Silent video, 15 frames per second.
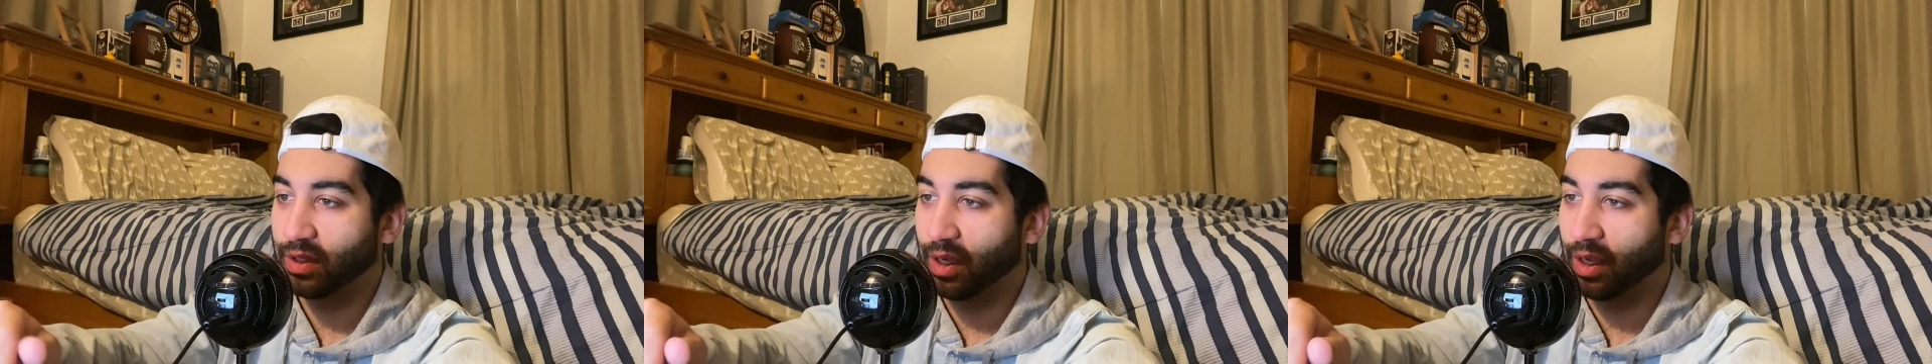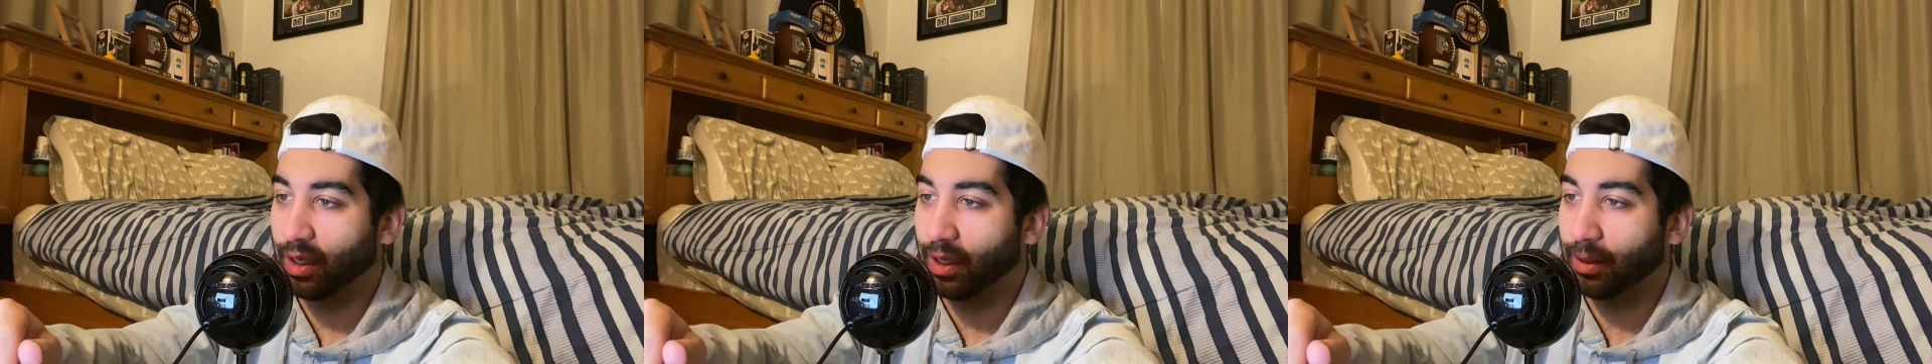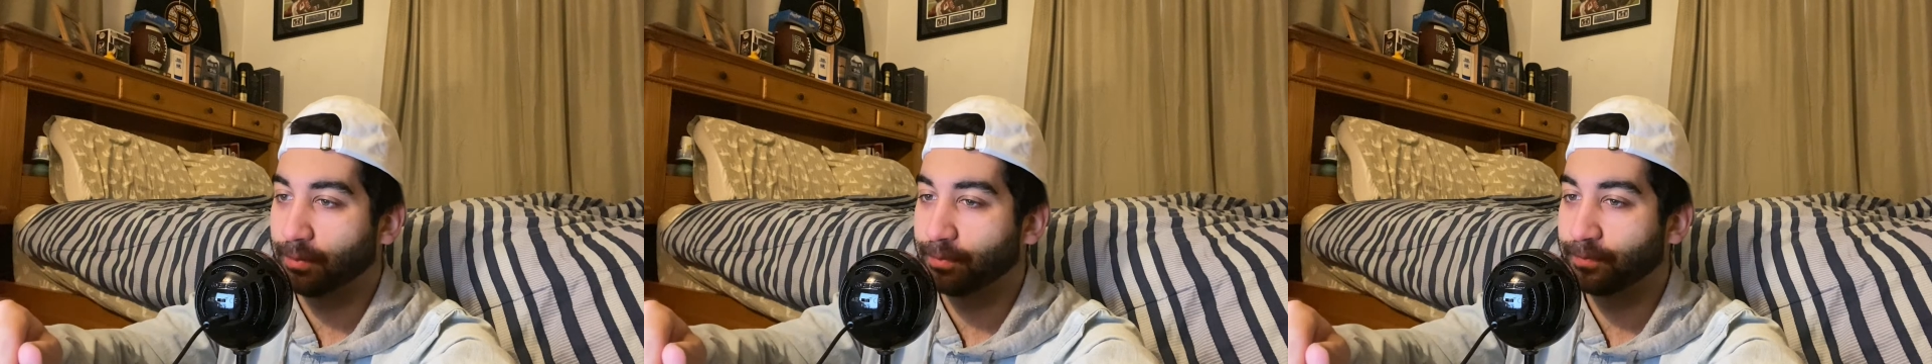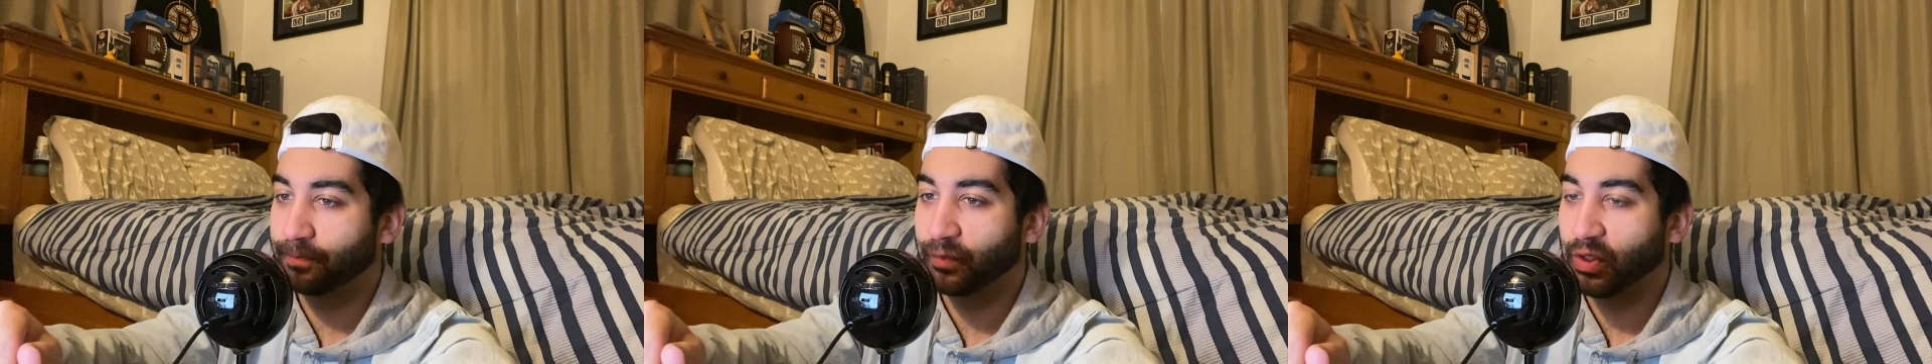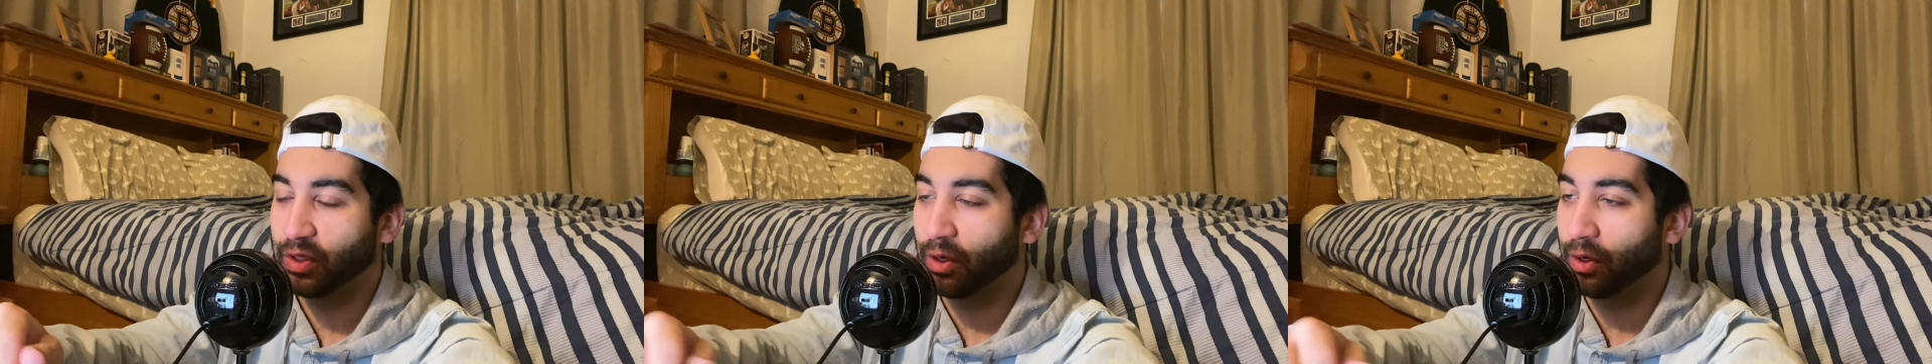I
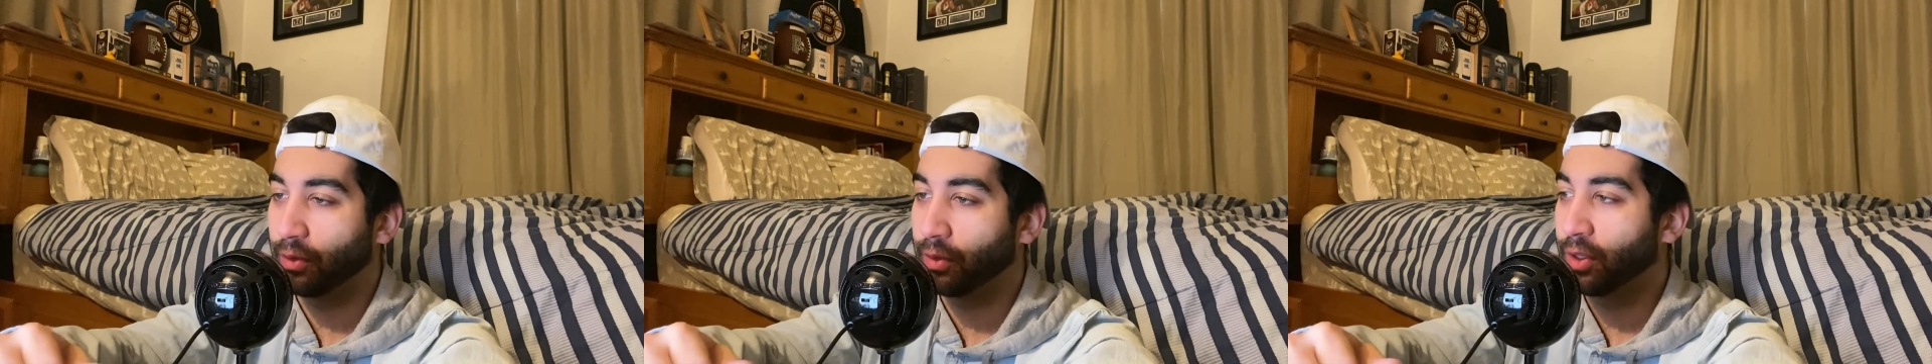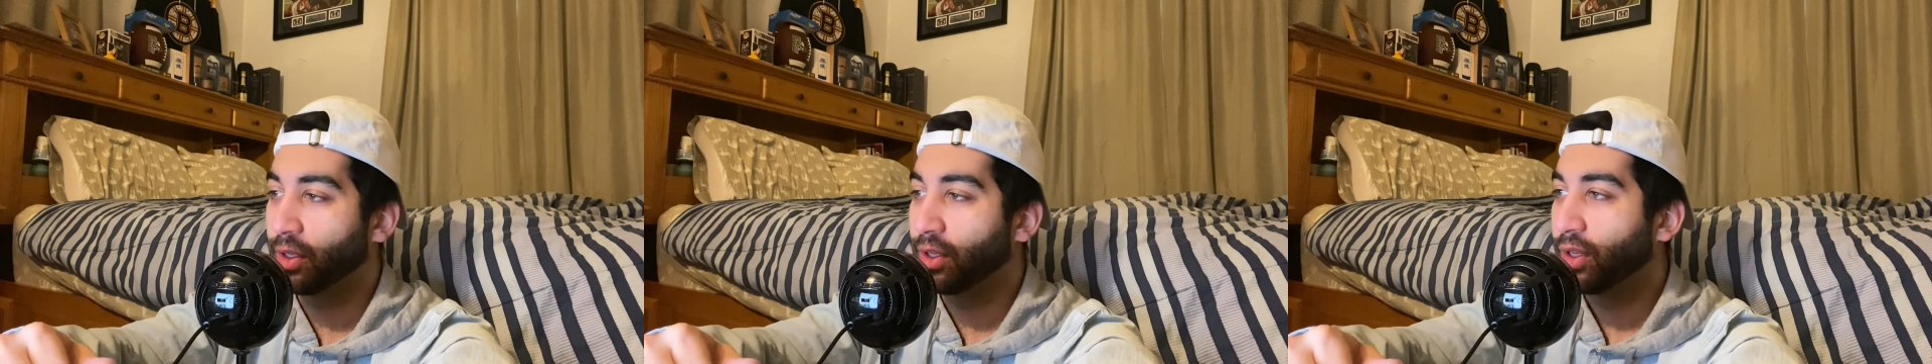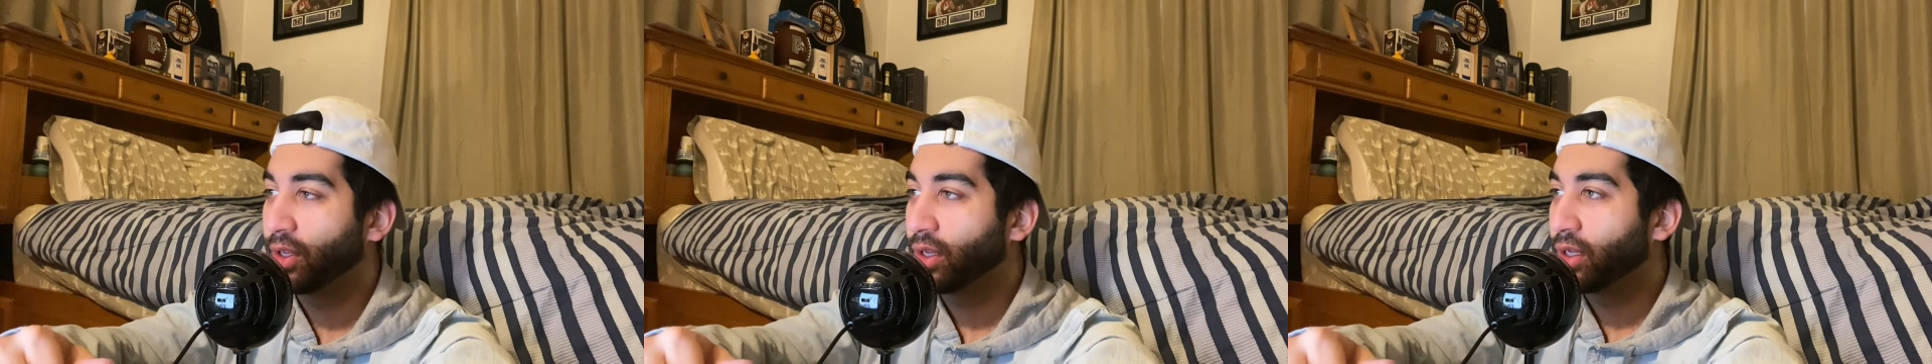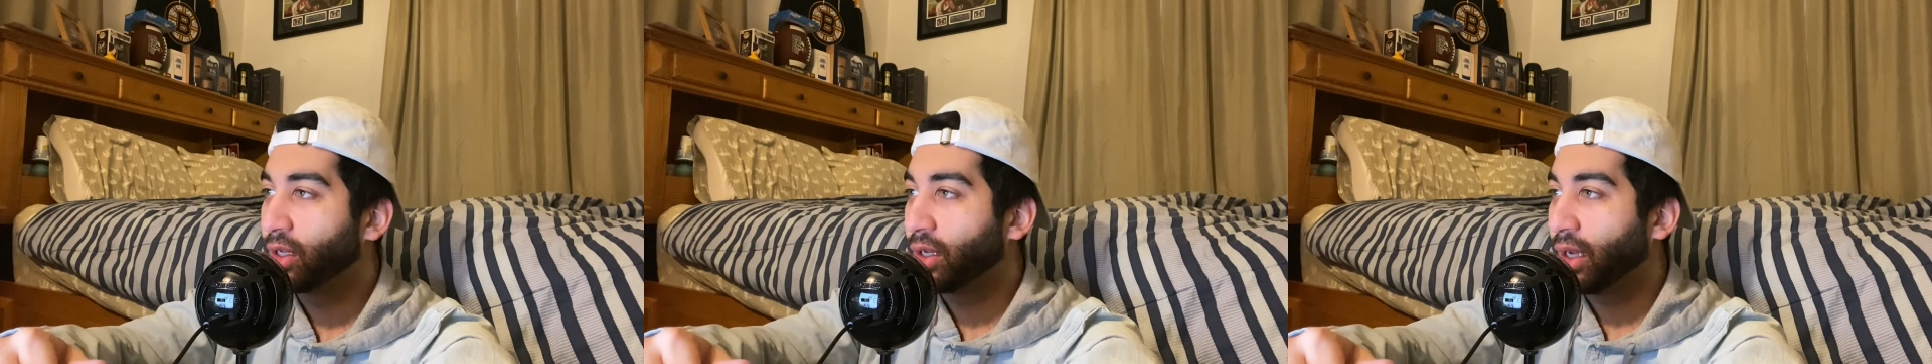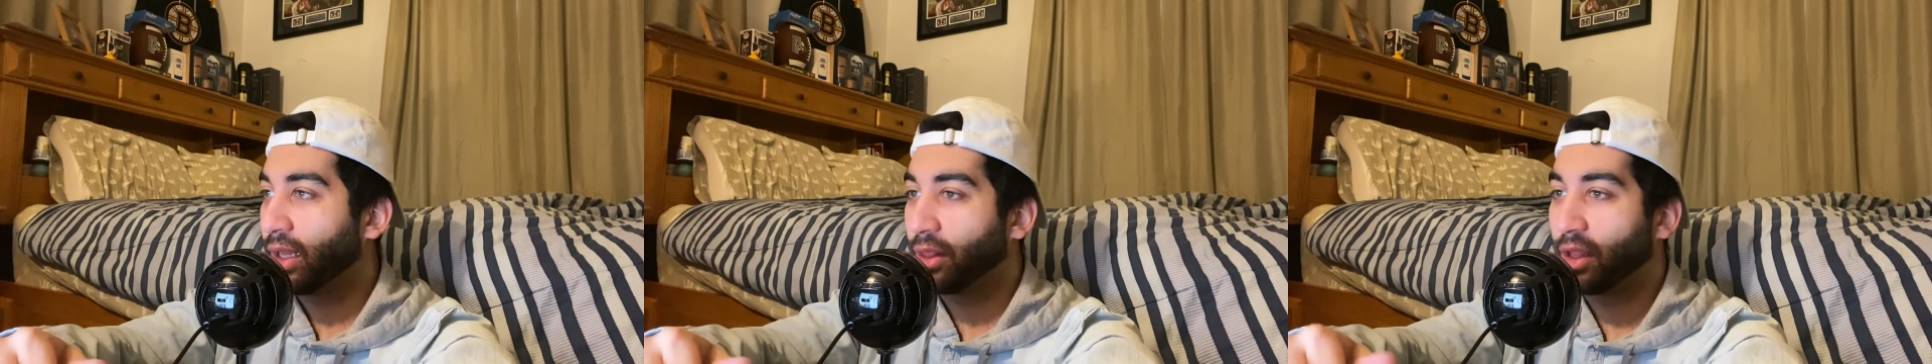
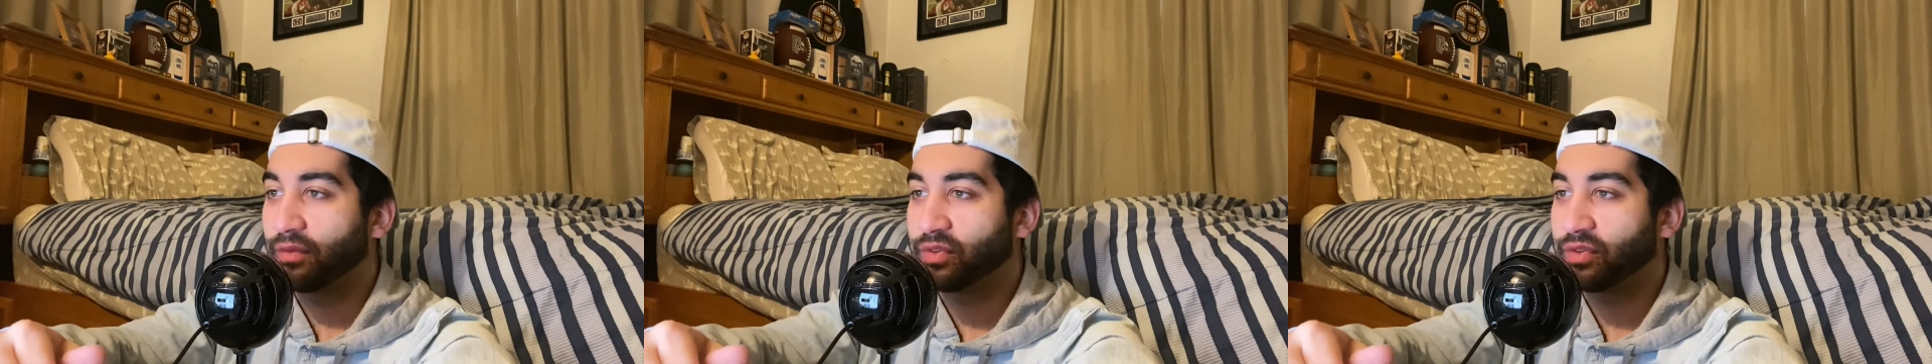love